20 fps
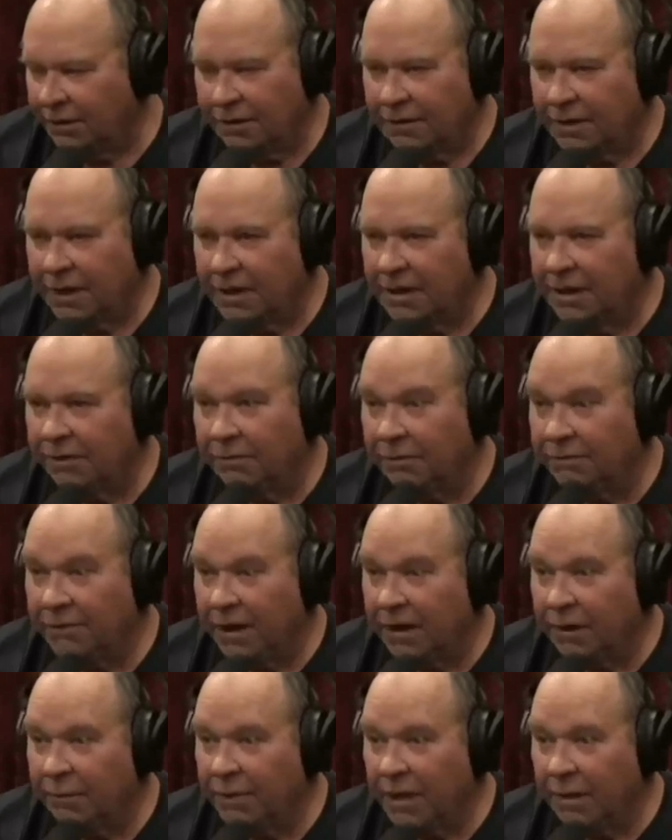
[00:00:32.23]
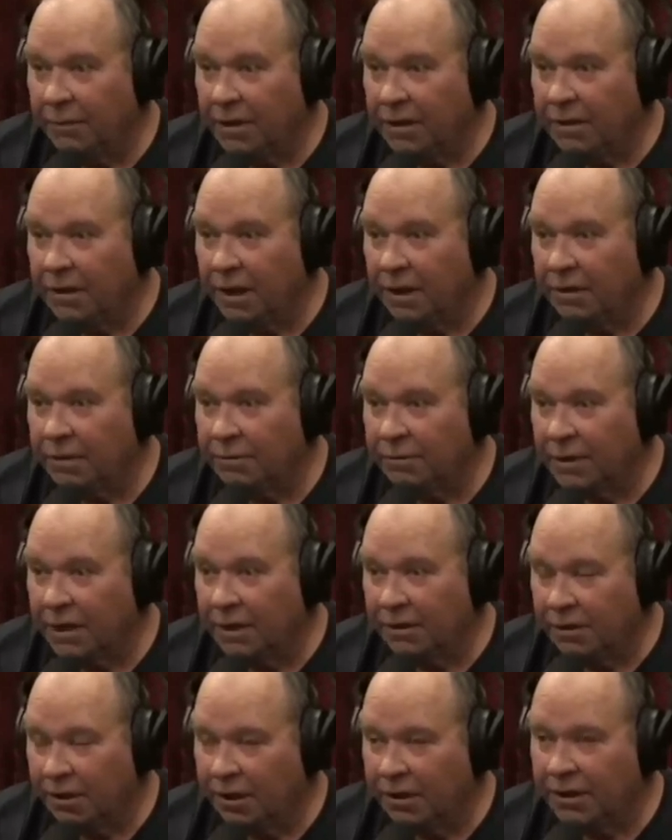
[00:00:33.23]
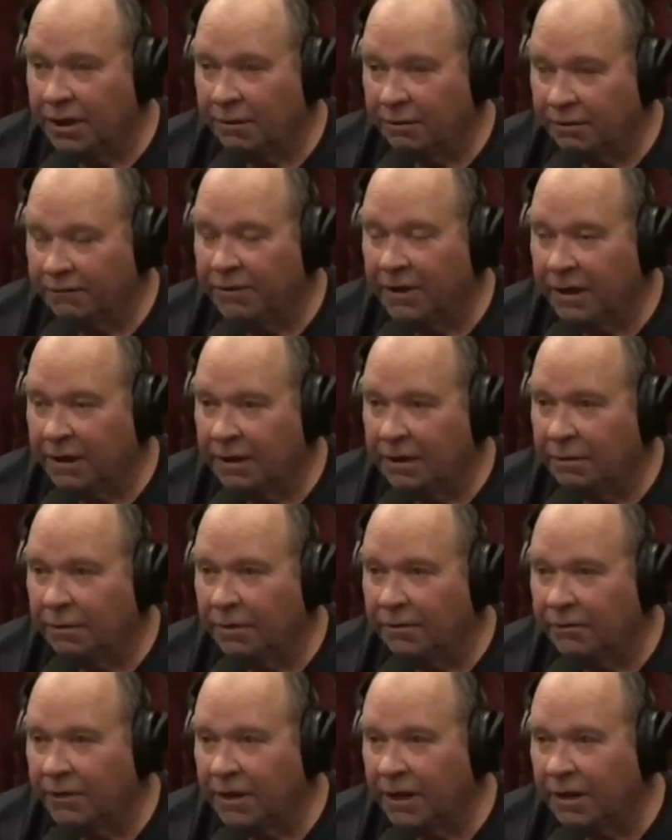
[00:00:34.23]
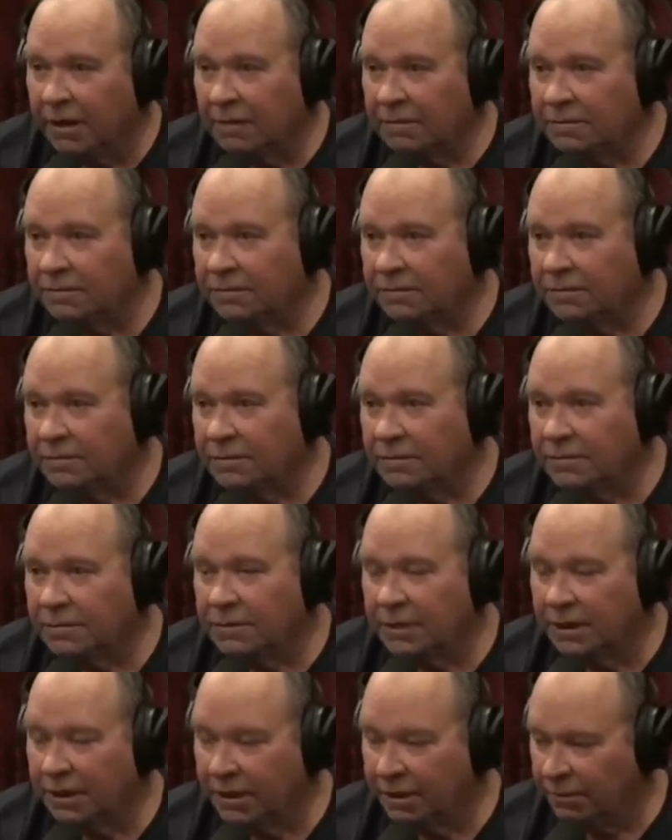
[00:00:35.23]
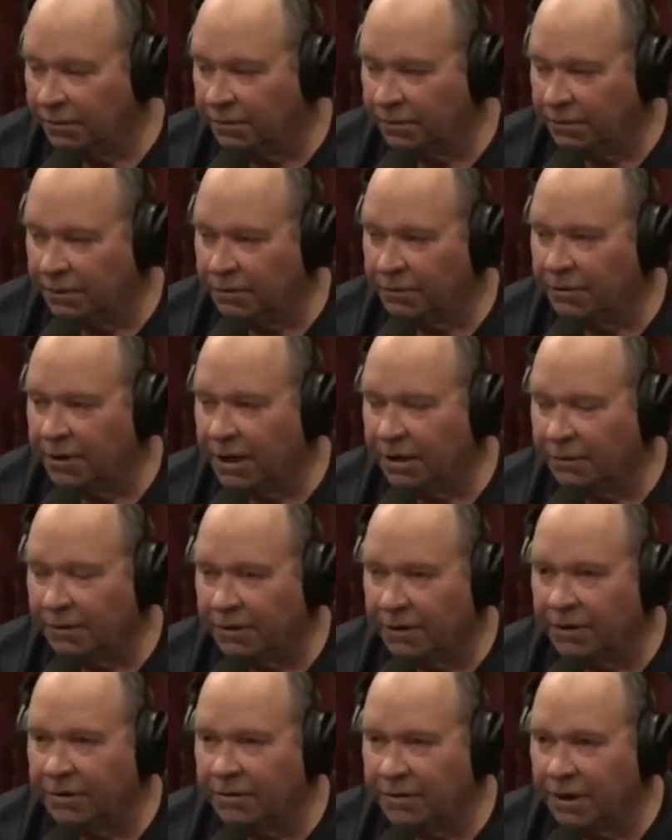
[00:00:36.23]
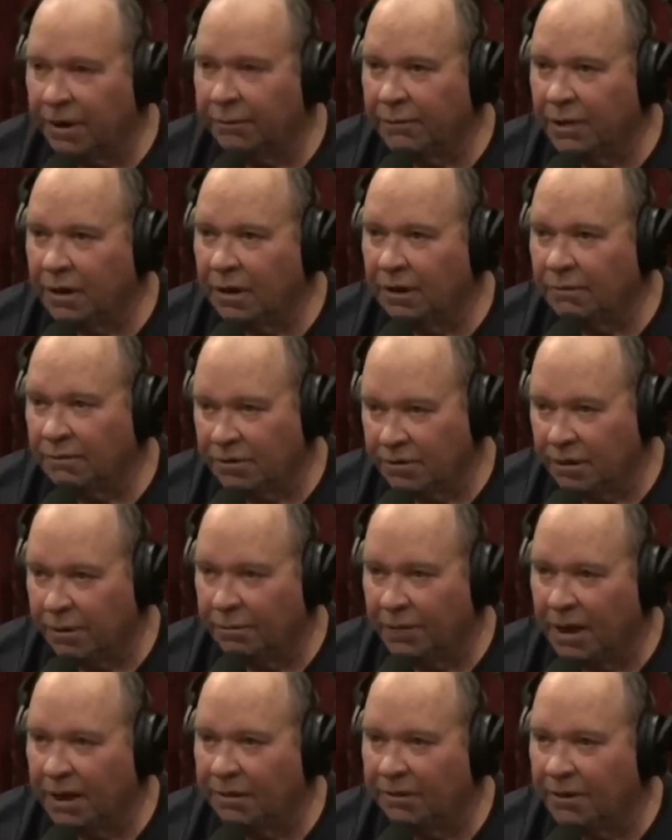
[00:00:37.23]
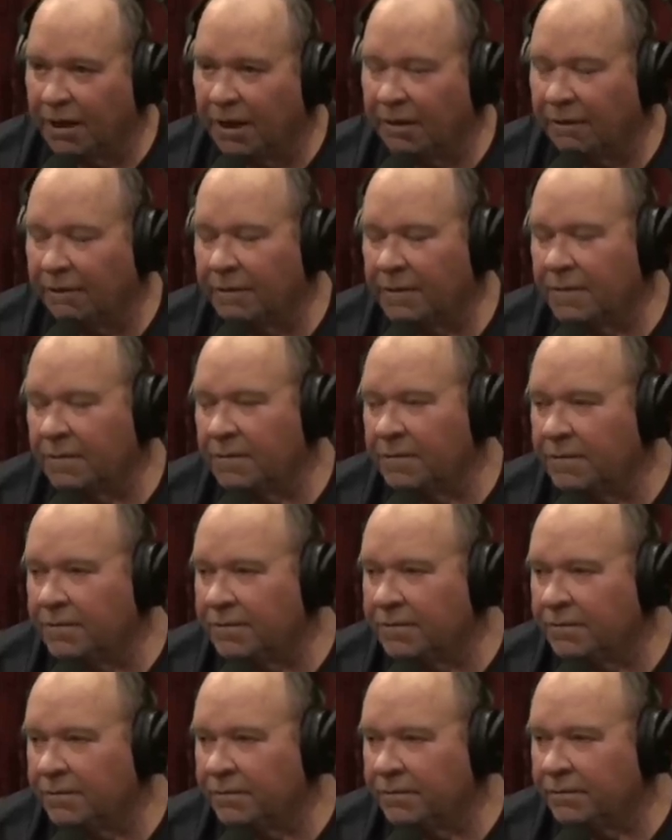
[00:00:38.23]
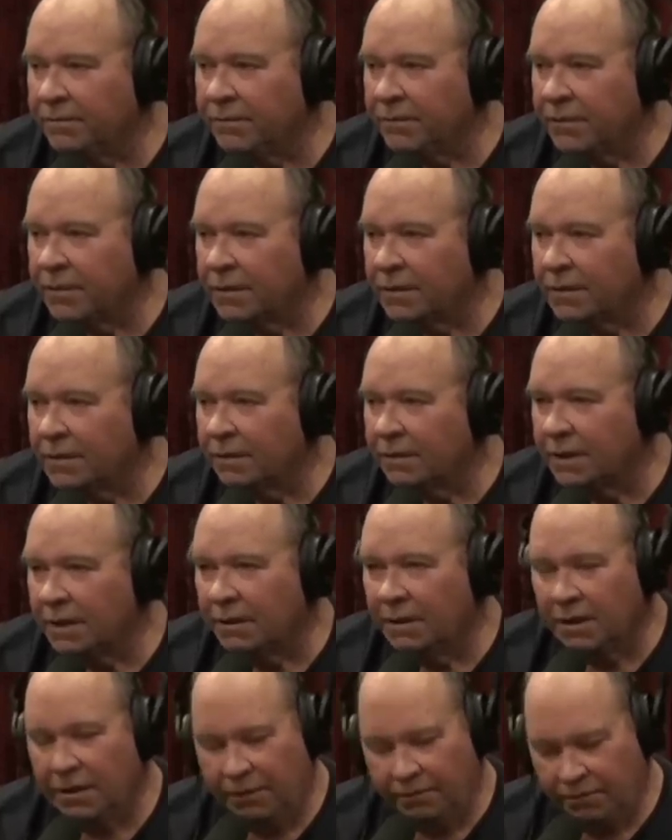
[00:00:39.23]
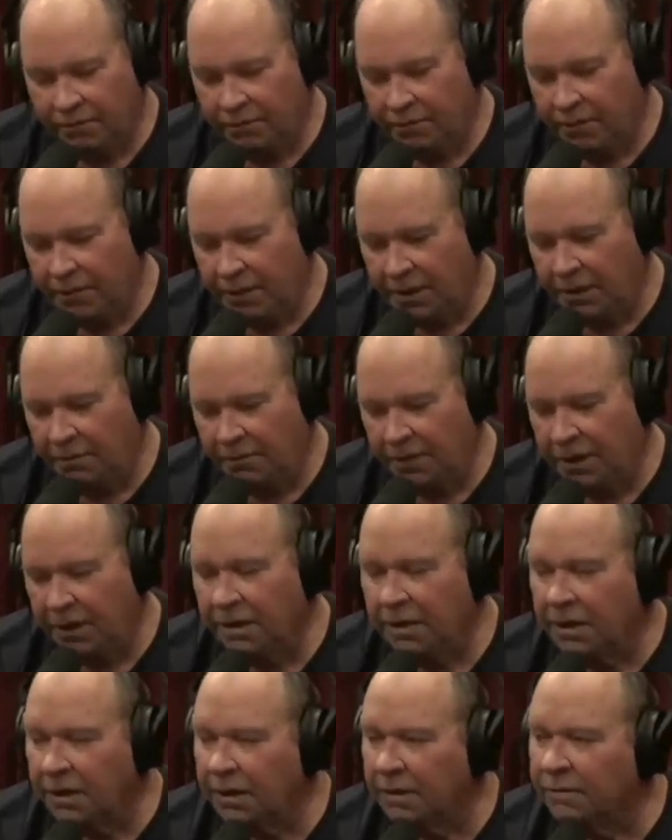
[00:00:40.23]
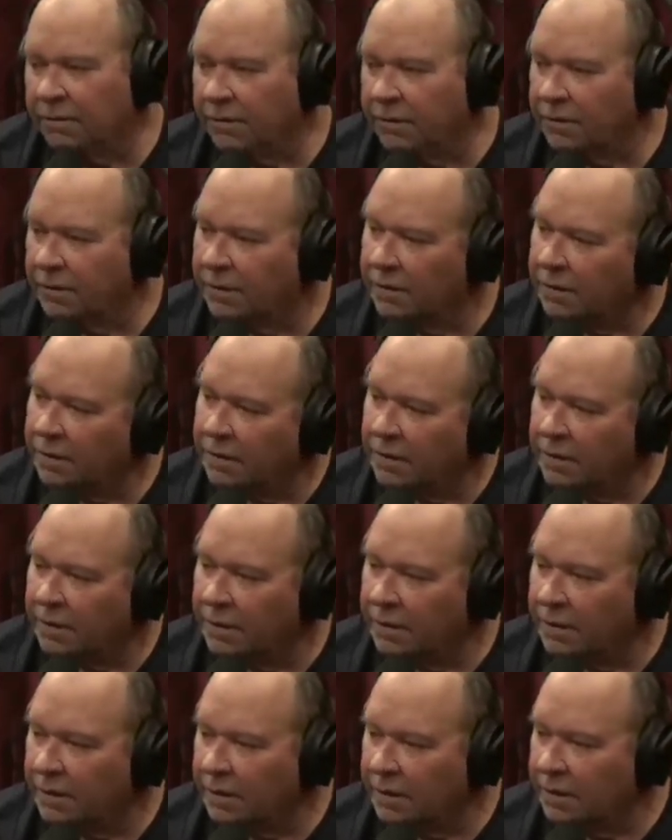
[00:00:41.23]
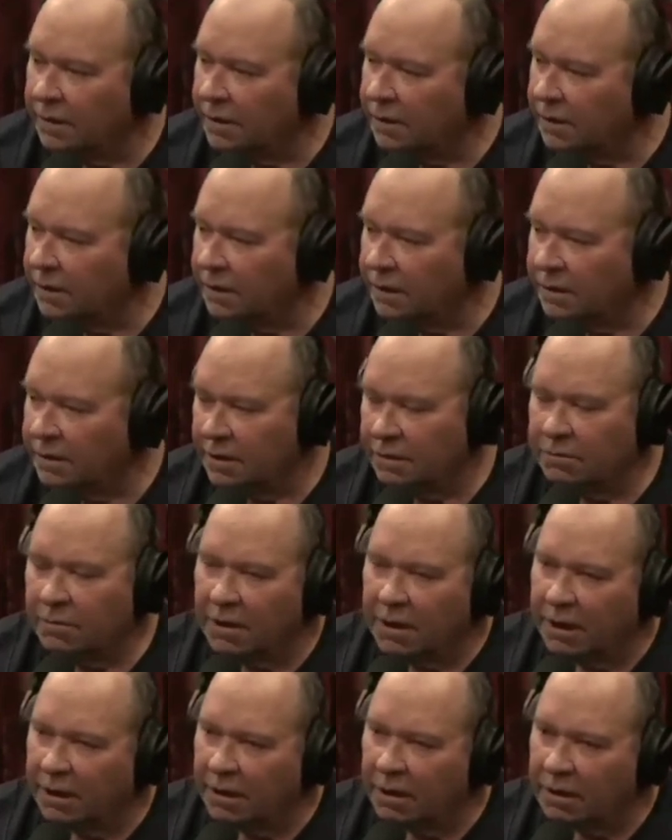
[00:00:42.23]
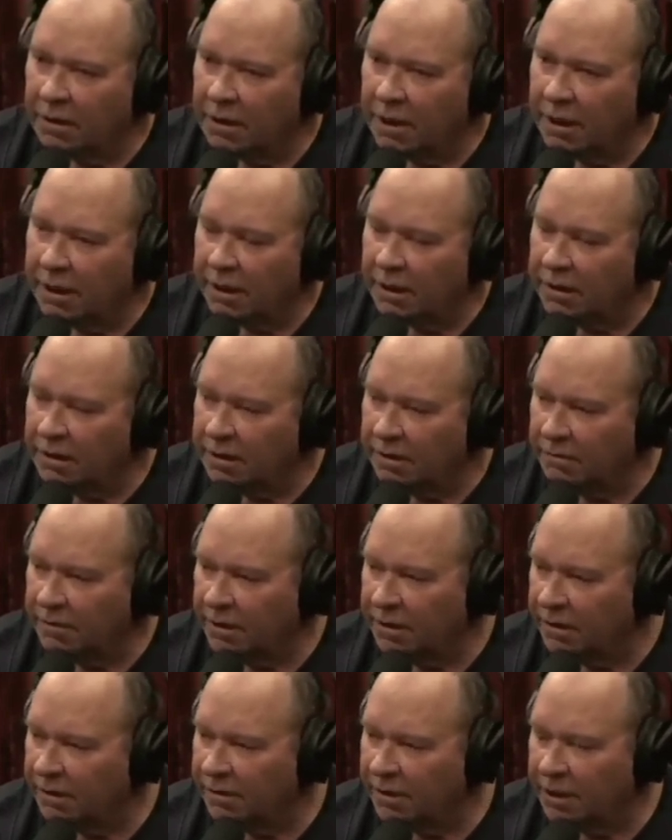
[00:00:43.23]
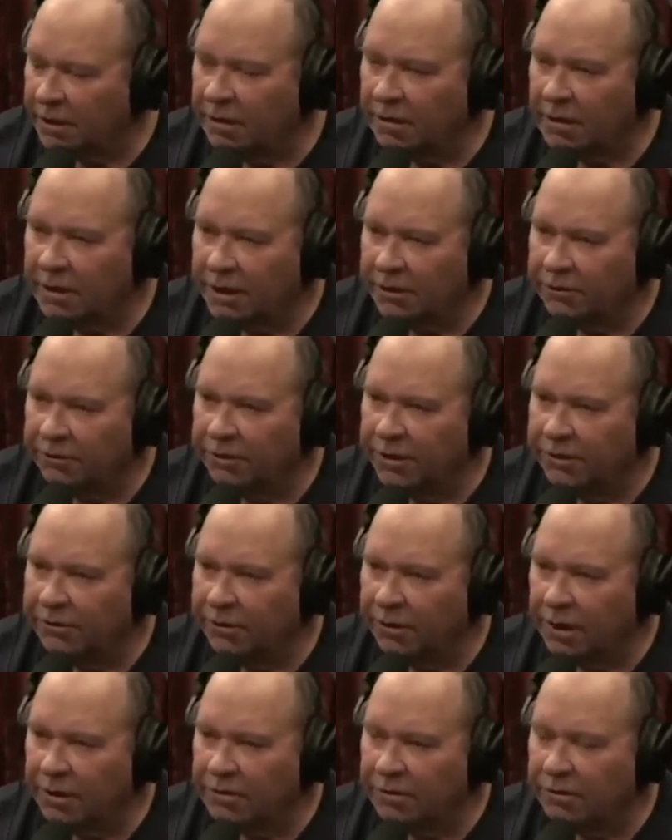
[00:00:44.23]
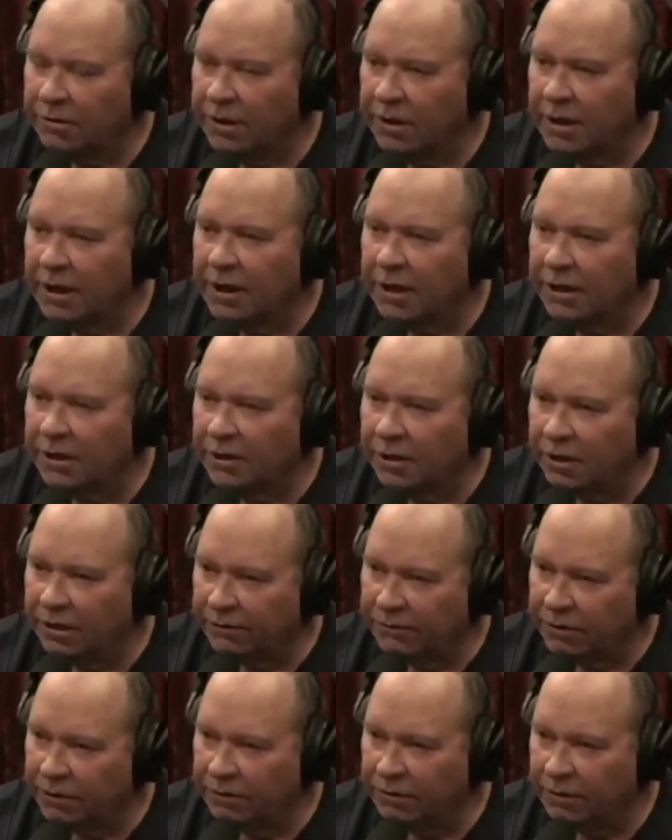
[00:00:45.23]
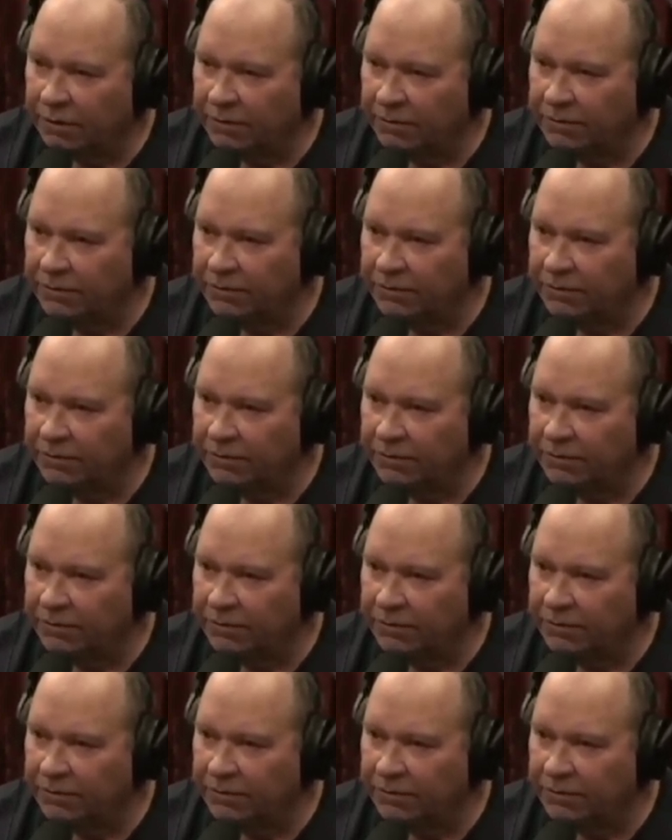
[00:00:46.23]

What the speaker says: I'd never found a mammoth tusk, but I'd heard they were finding them over there. And the ground they were dumping on was on my ground. So he went and he says, what do they look like? I said, well, they look like tree trunks, only they got a curve to them.